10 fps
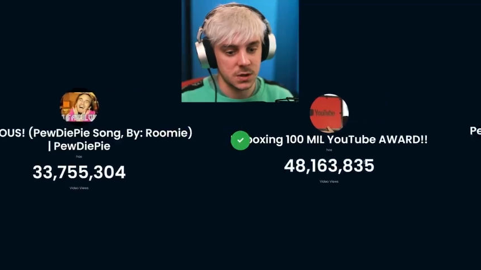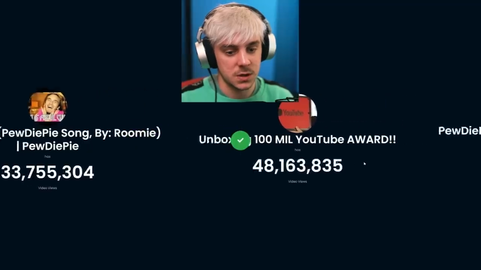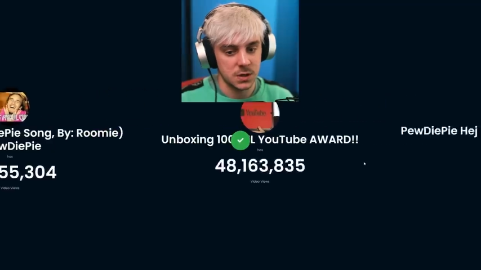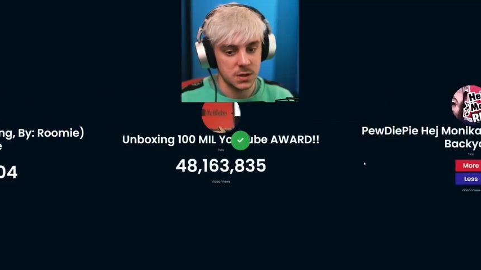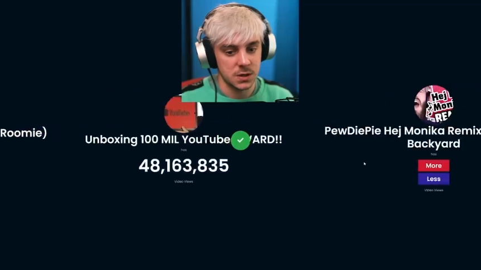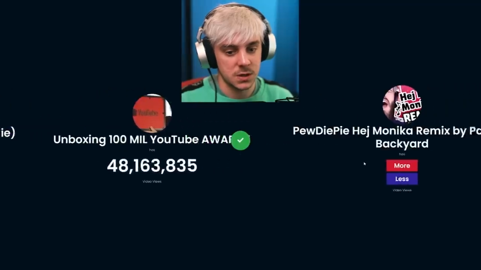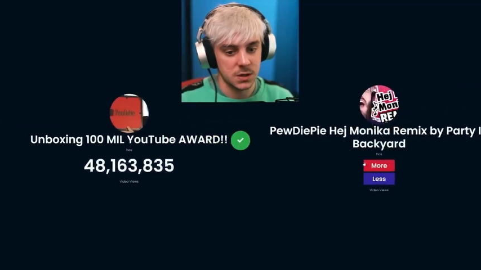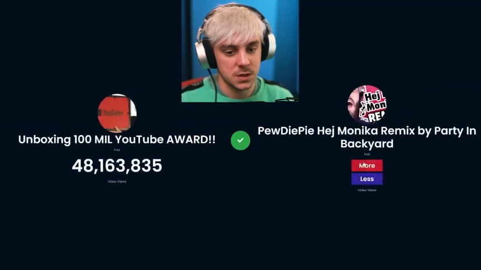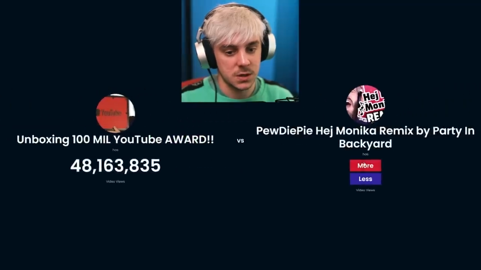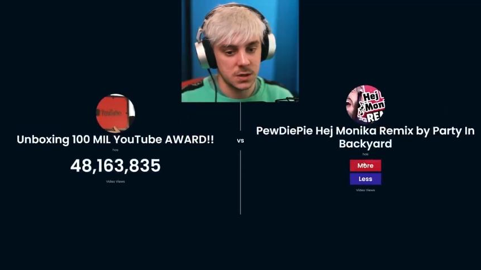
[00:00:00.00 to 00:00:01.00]

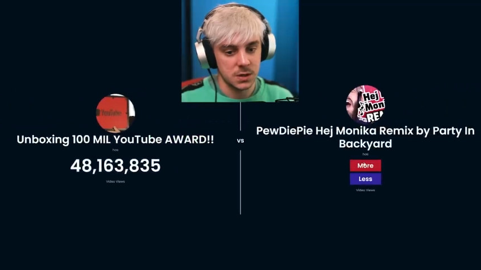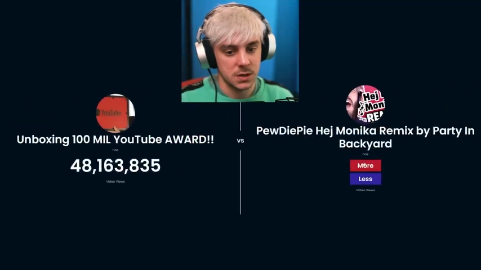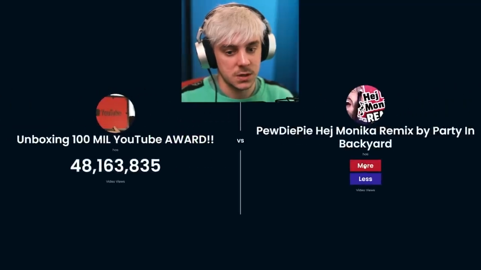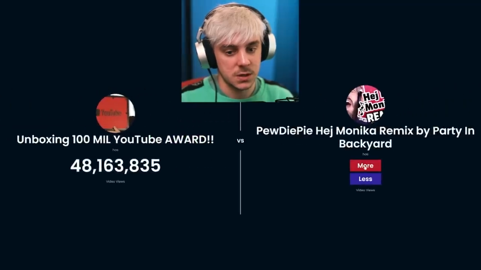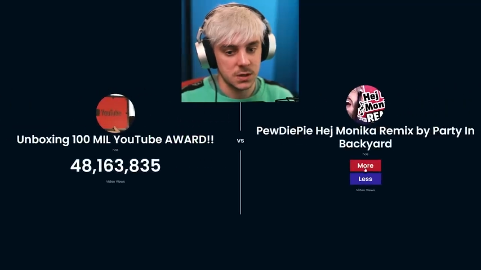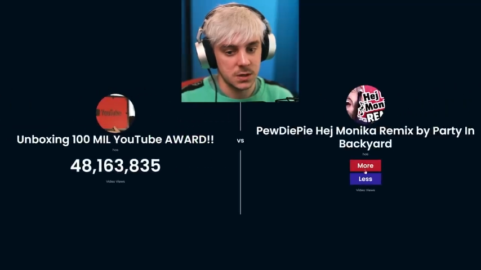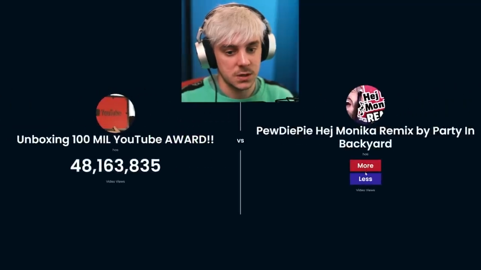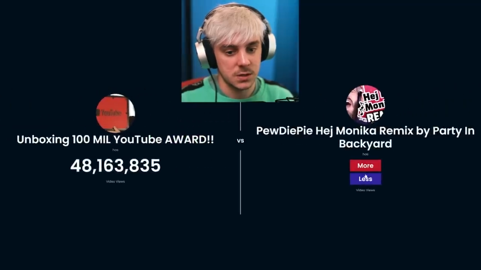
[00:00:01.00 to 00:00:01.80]
[no speech]